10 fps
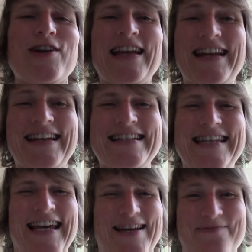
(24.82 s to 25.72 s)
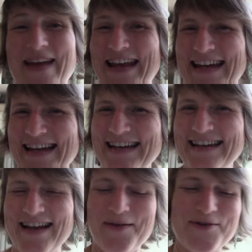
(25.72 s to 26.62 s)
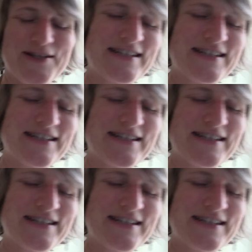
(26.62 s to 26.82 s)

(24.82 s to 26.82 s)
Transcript: getting into making a composting